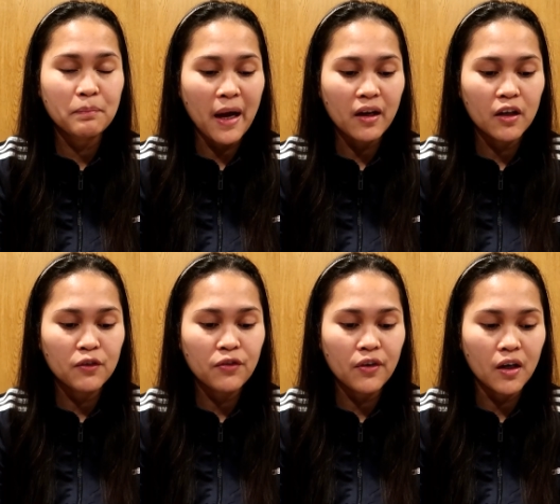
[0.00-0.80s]
back
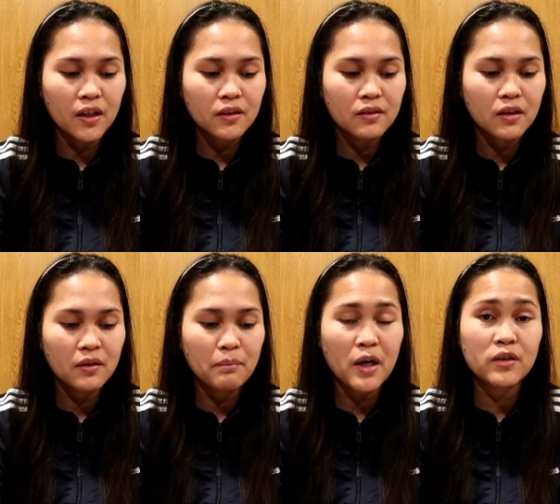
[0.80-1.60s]
and front,
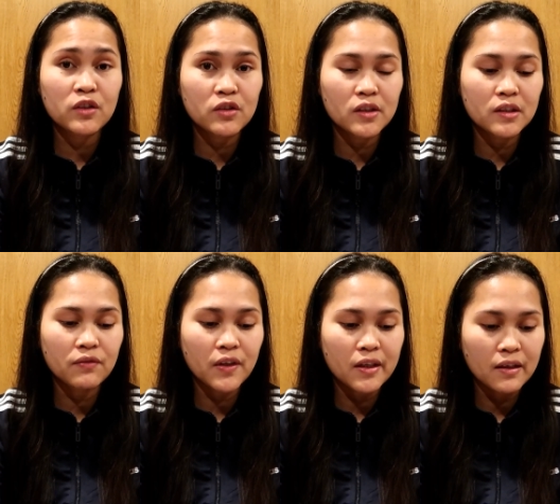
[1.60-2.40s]
marriage
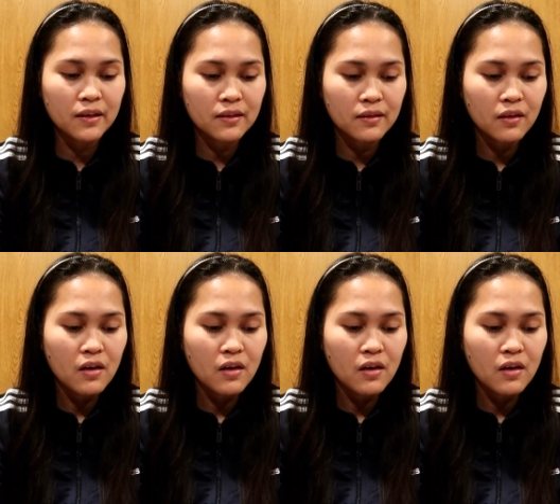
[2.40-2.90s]
certificate,